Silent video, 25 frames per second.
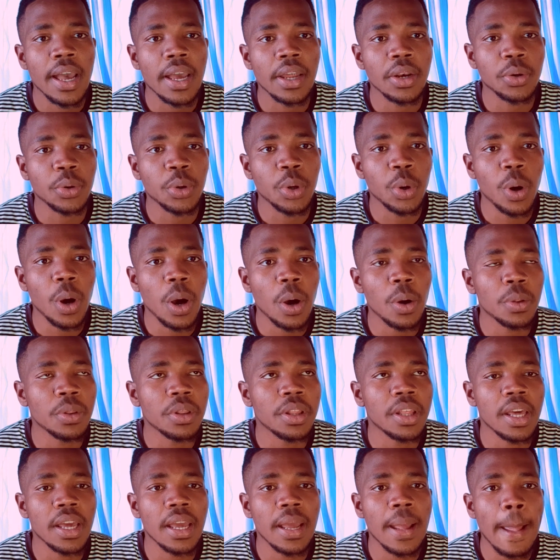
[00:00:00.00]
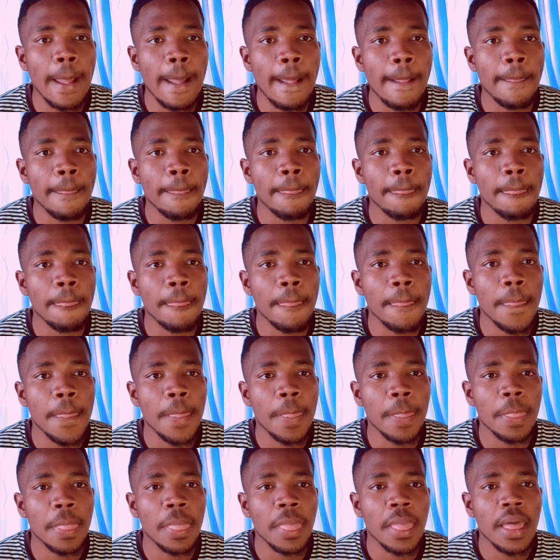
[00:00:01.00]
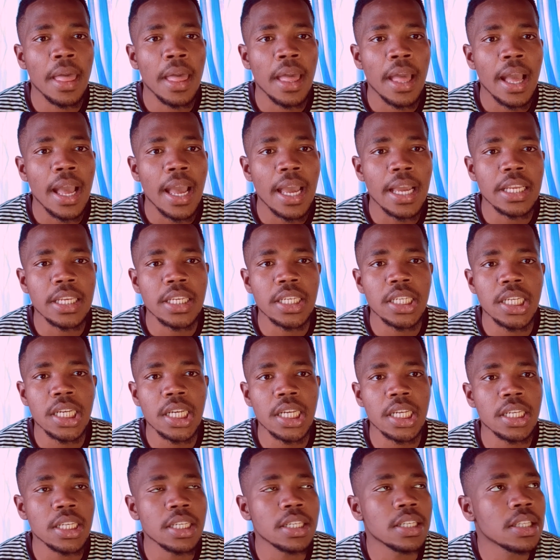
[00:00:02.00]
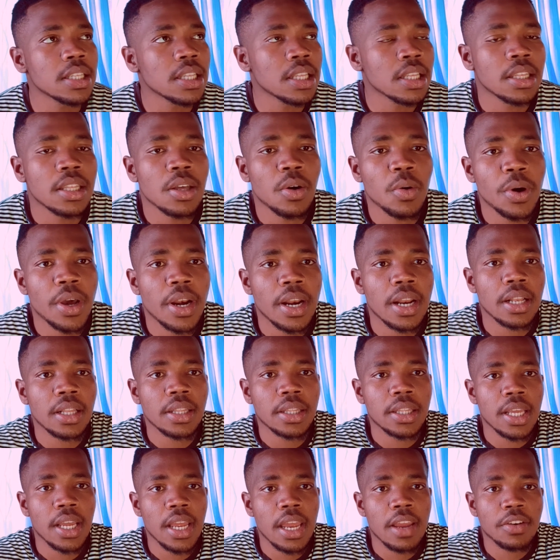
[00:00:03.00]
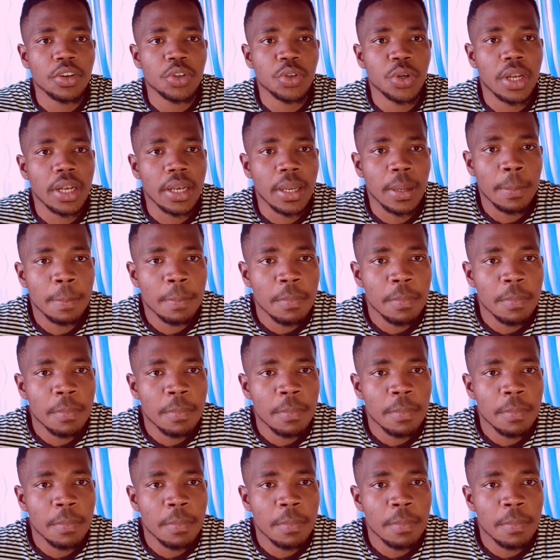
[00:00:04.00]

and go out there and, and change the world actually.